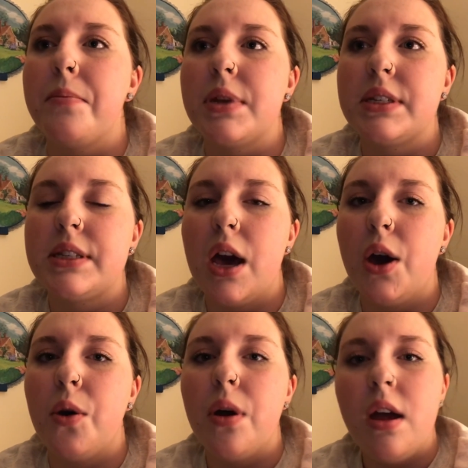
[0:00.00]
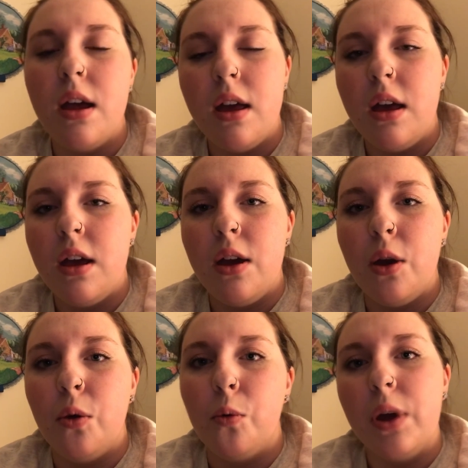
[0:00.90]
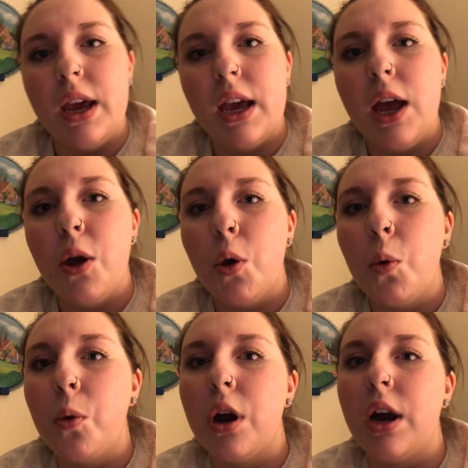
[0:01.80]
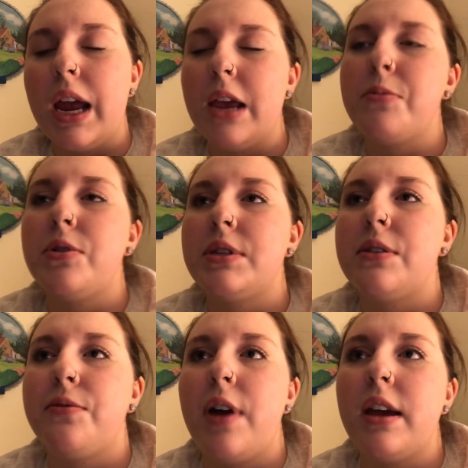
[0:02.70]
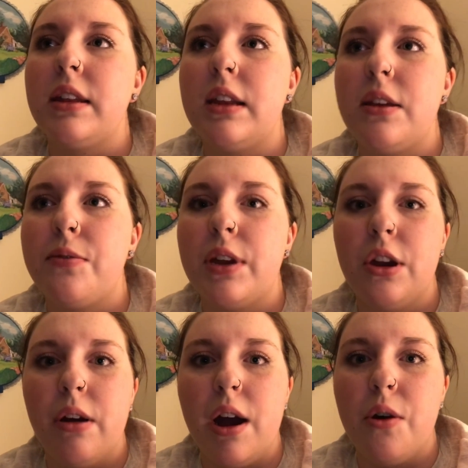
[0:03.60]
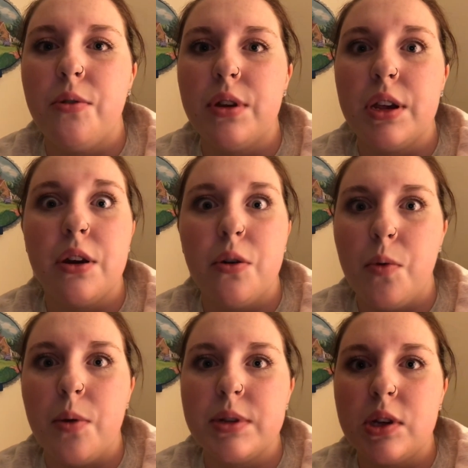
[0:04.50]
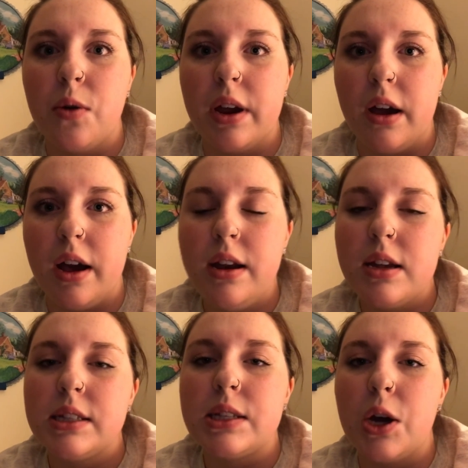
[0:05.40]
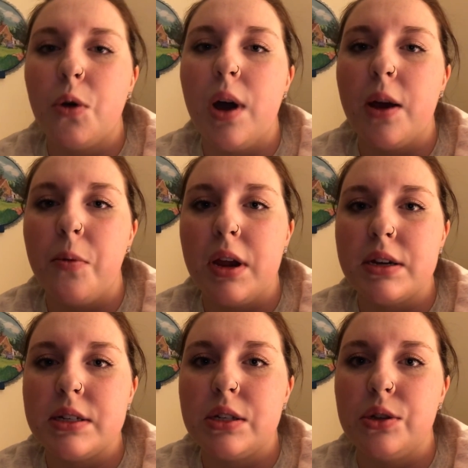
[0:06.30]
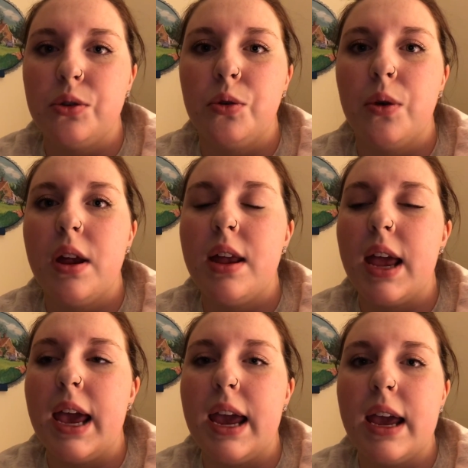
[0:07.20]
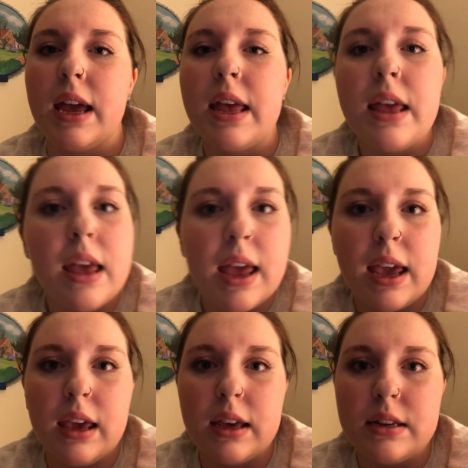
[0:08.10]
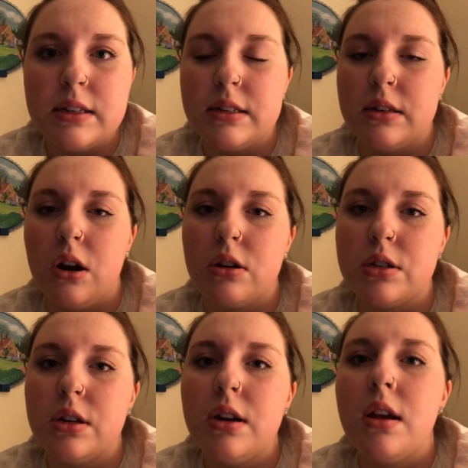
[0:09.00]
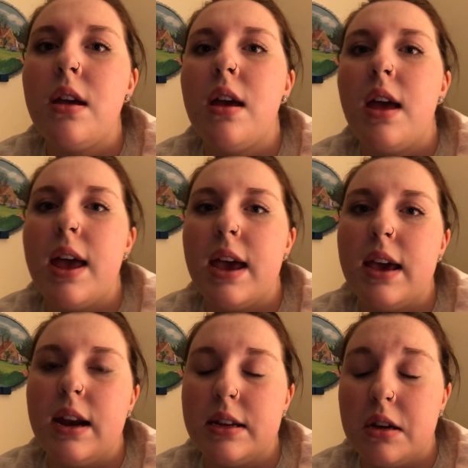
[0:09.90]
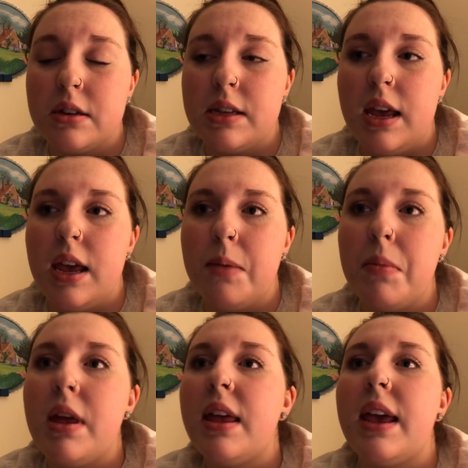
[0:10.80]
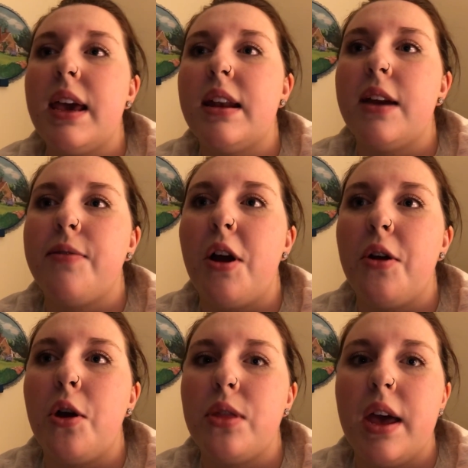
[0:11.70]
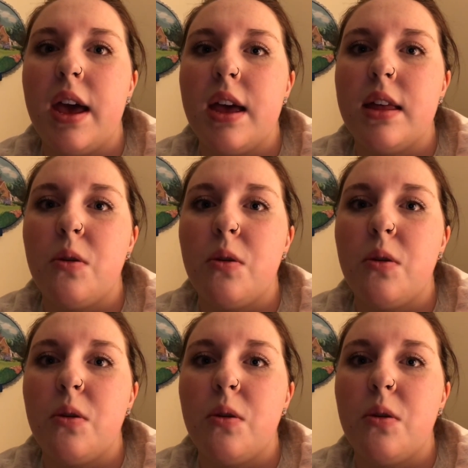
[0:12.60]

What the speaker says: So we were able to finally figure out, you know, what was going on. So I went to a hand doctor, and I talked to him, and I found out that